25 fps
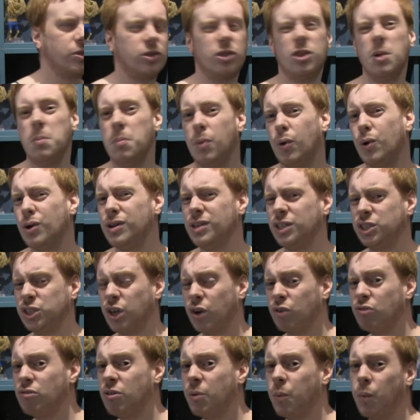The moe
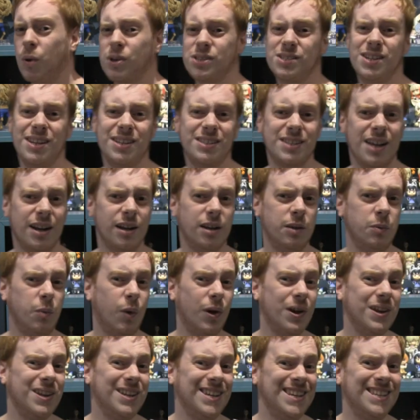genre wasn't exactly
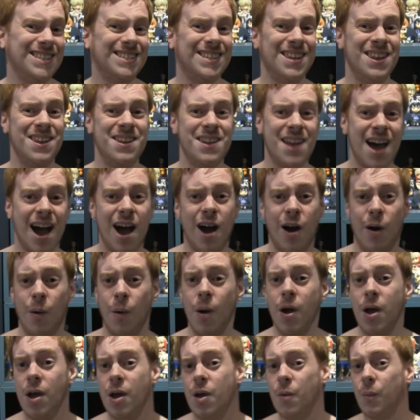what it is now,
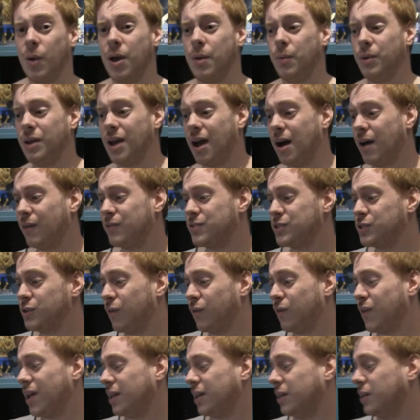where we have
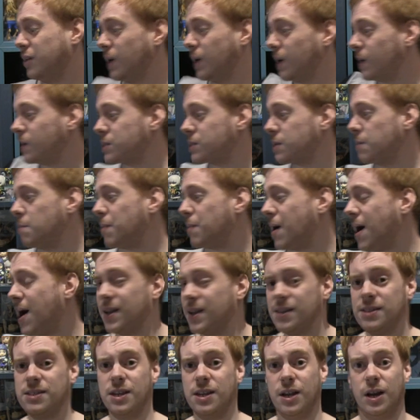stuff like Girls and
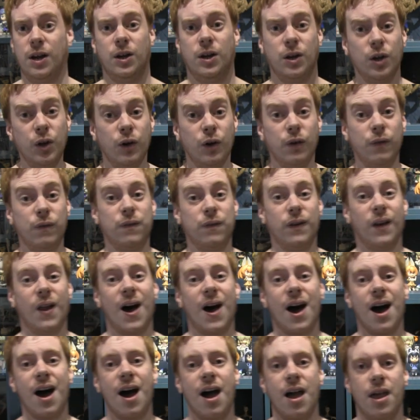Panzer, Love
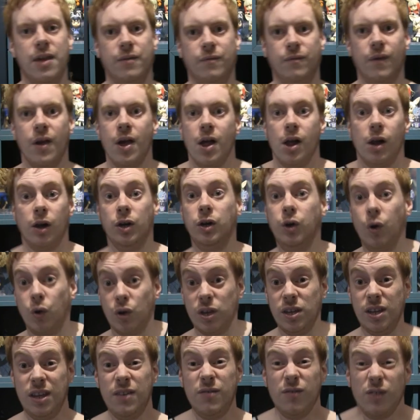Live,
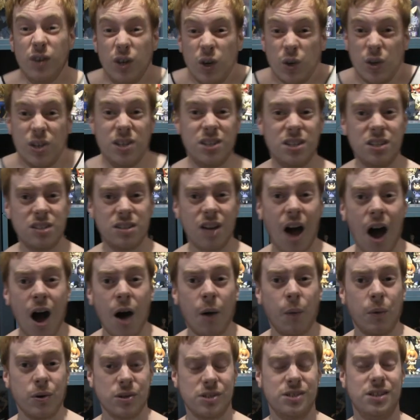even Lucky
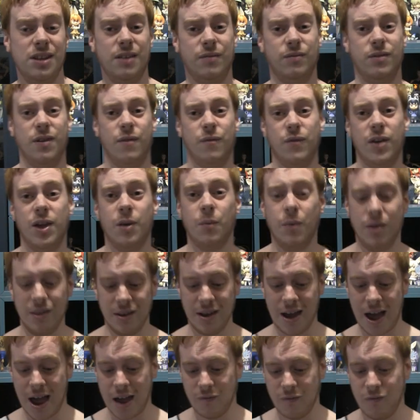Star wasn't even a thing
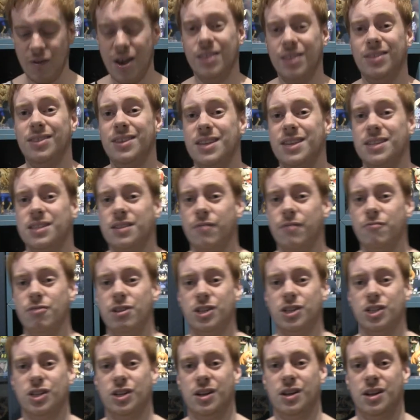when I read this
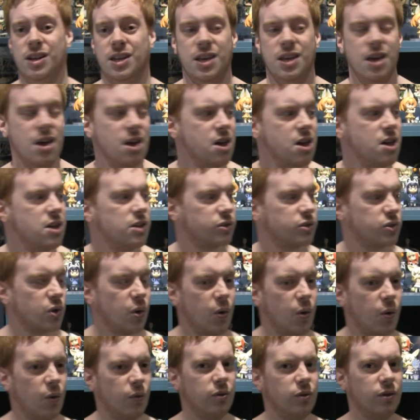originally.
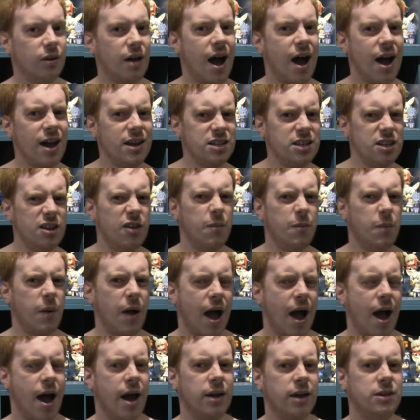So the idea
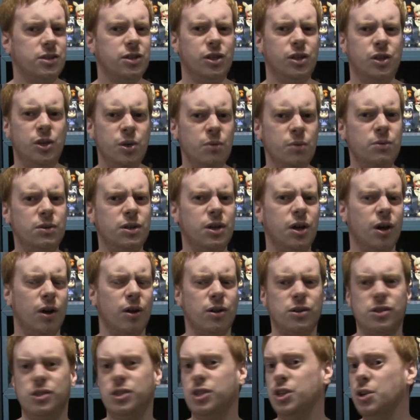behind cute
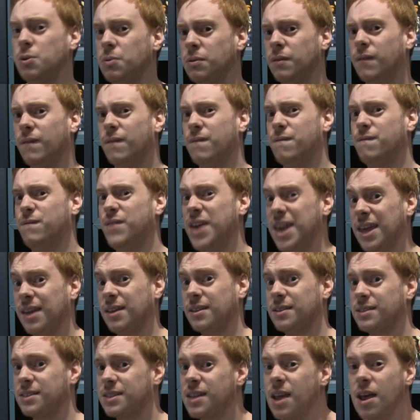girls doing
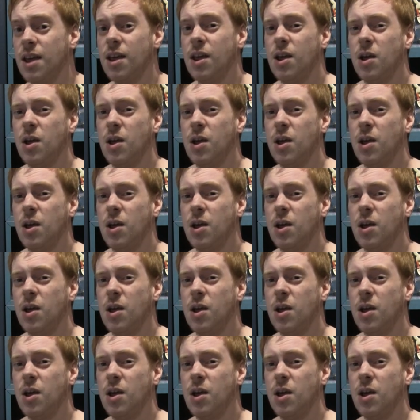things